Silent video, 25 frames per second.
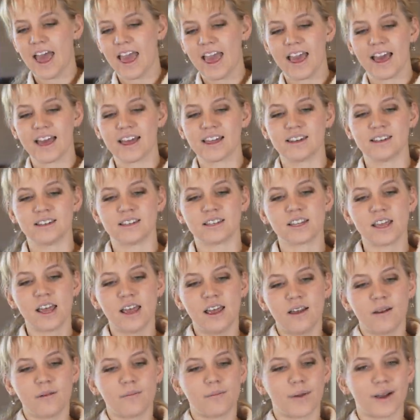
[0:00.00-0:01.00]
and
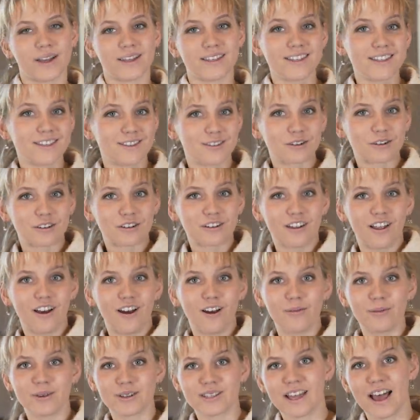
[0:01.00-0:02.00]
my
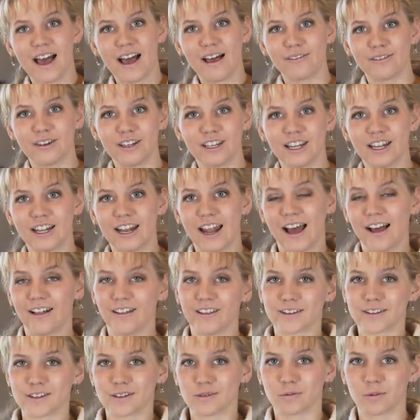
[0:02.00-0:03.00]
sister-in-law was having an
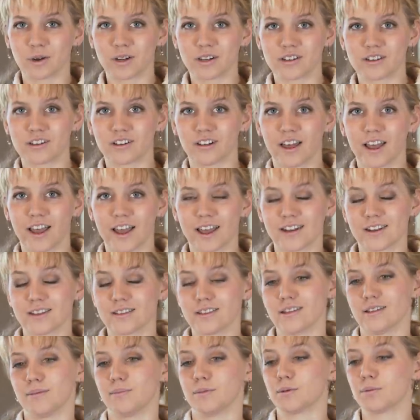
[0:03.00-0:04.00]
Alice in Wonderland
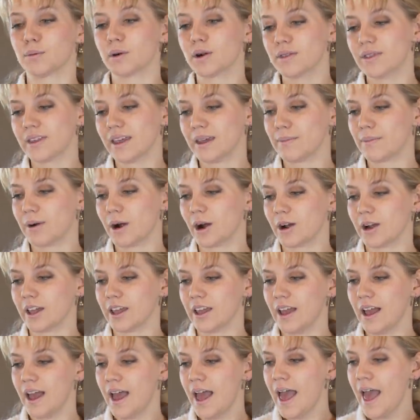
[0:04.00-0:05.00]
themed birthday
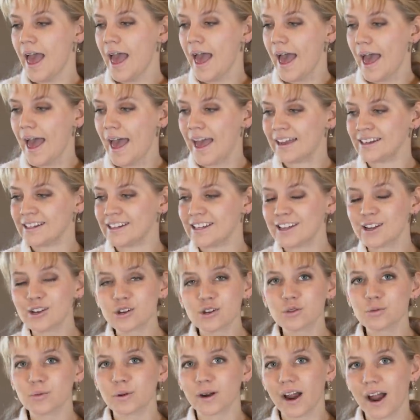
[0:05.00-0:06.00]
party, and
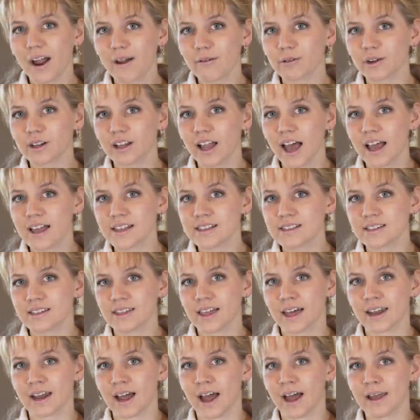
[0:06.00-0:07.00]
here's where I realized
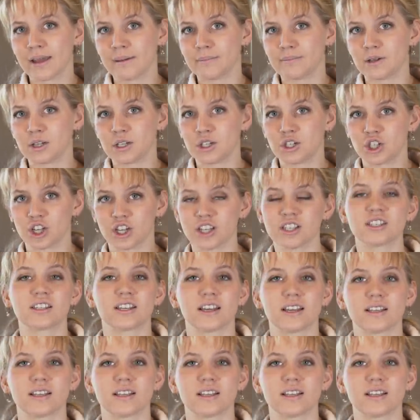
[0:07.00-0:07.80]
that I'm just